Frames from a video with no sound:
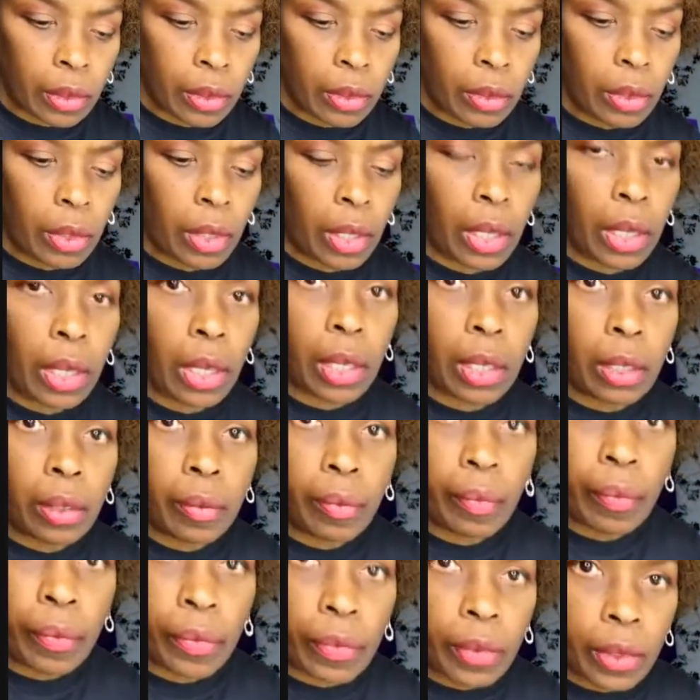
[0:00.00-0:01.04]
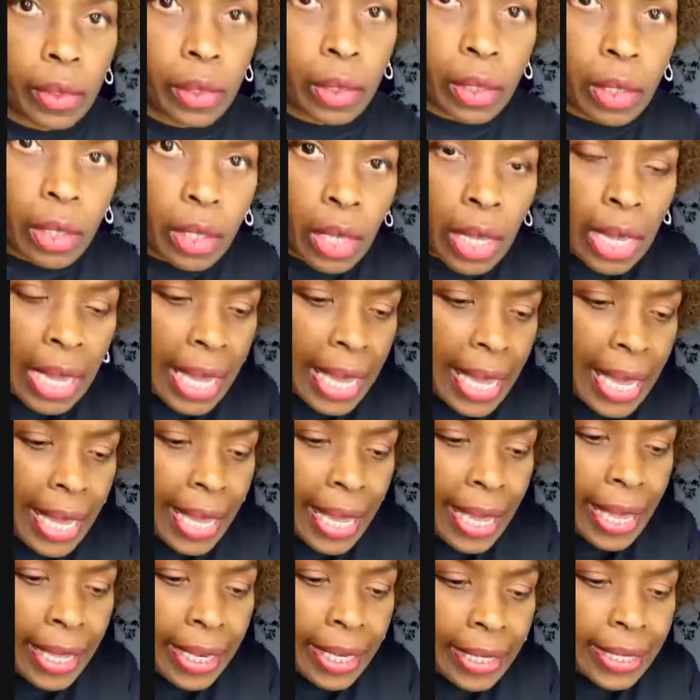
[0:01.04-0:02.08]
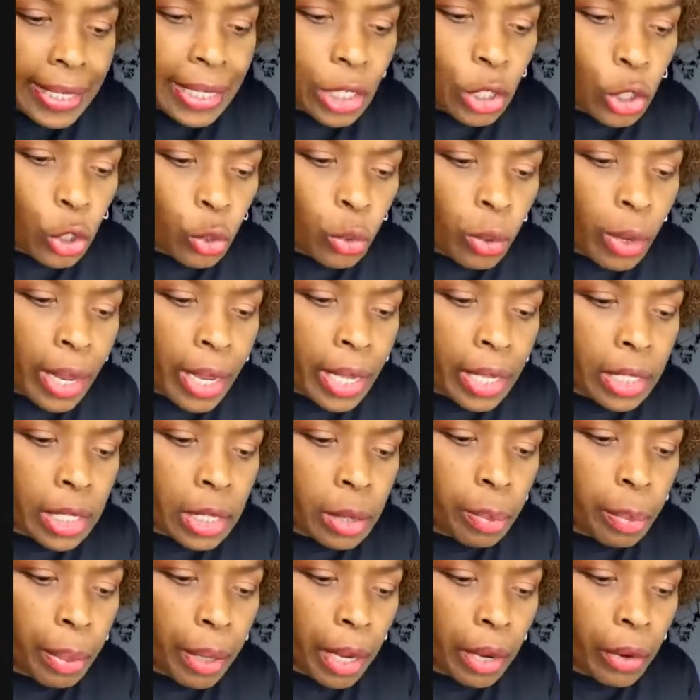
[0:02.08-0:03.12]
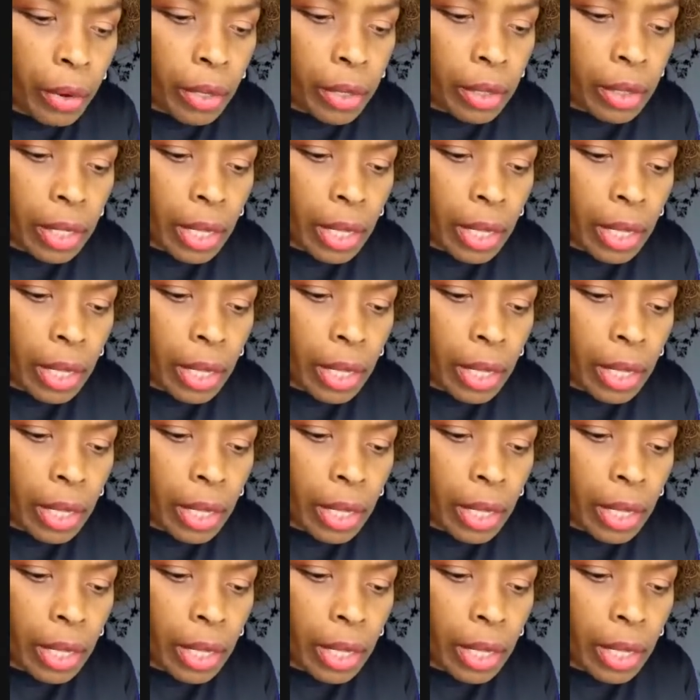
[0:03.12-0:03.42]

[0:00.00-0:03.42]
Okay. And it's transparent.